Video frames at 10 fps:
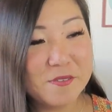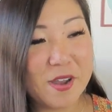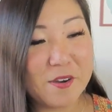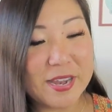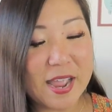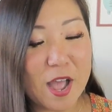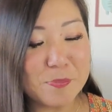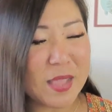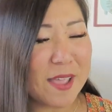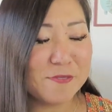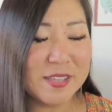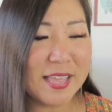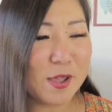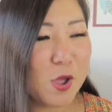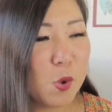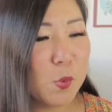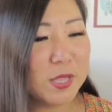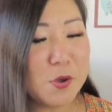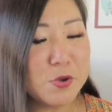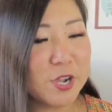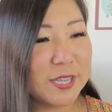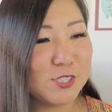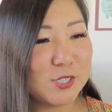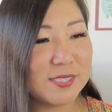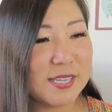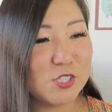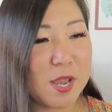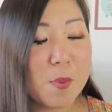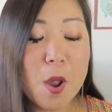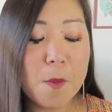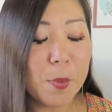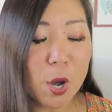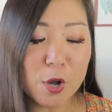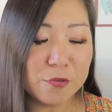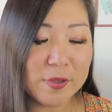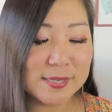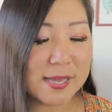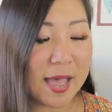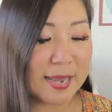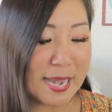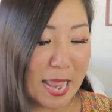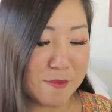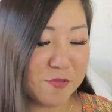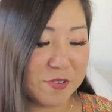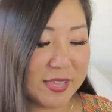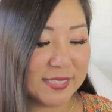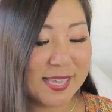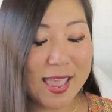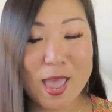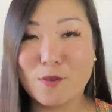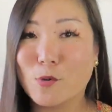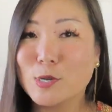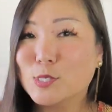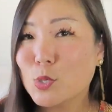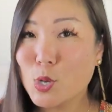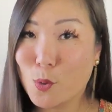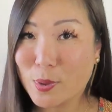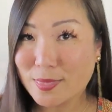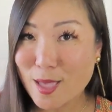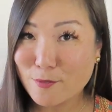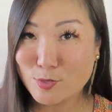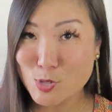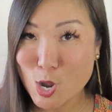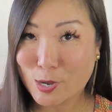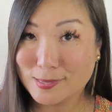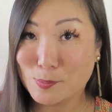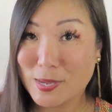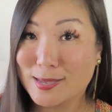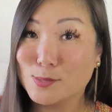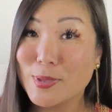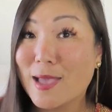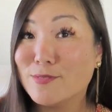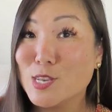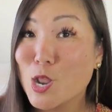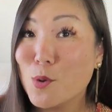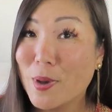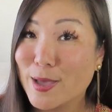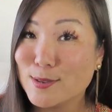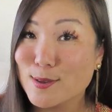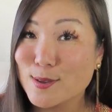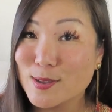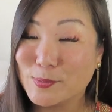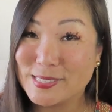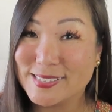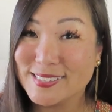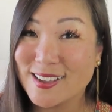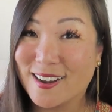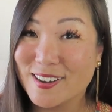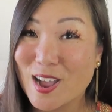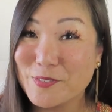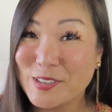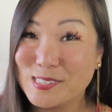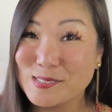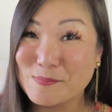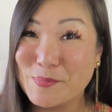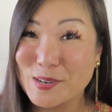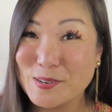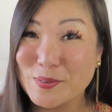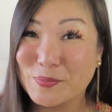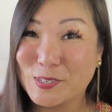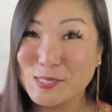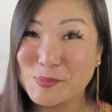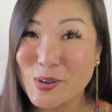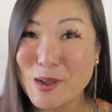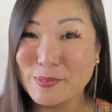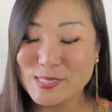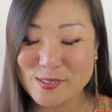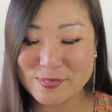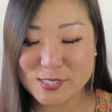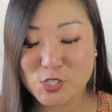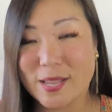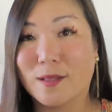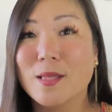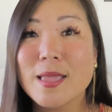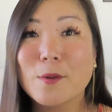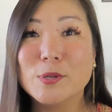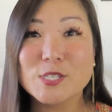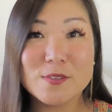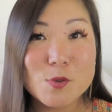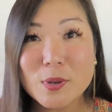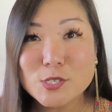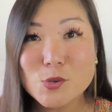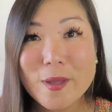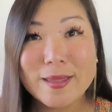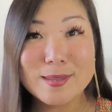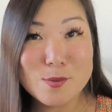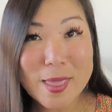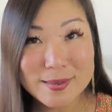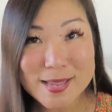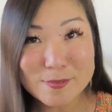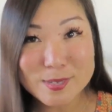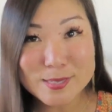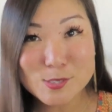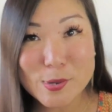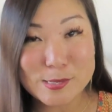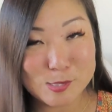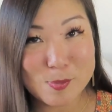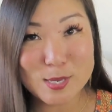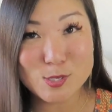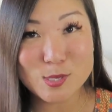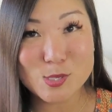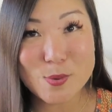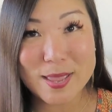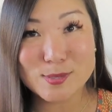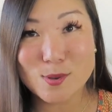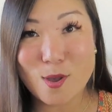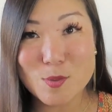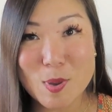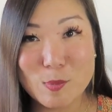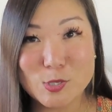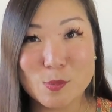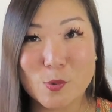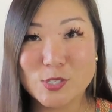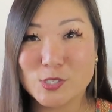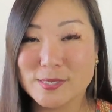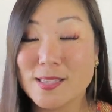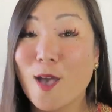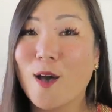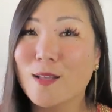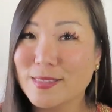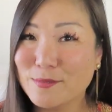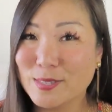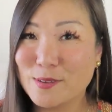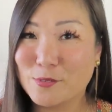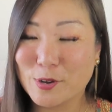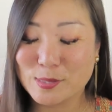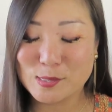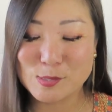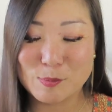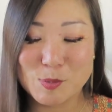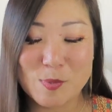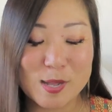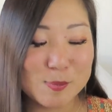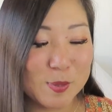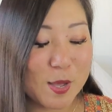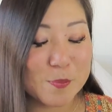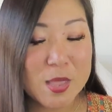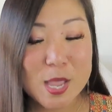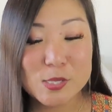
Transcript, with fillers: Very, um, I feel like Willow Nook is just such a perfect uh, name for this. And of course, you know, we love Nooks because we have the Nobot Nook, which is our uh, Facebook group for subscribers of this channel, which if you want to join, you can definitely join. Just make sure that you answer all the membership questions. I'll leave a link for it in the description box below.